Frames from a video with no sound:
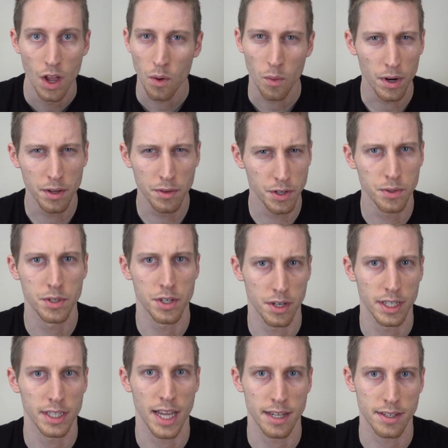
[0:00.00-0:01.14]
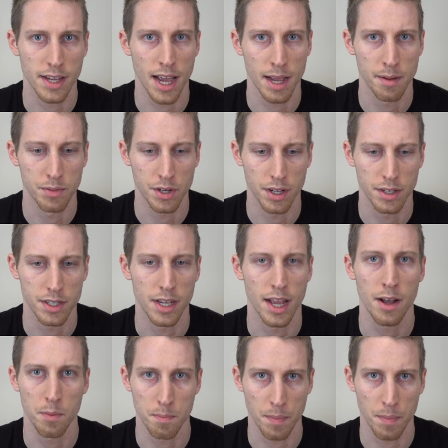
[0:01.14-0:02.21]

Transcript: What do you do during that time to help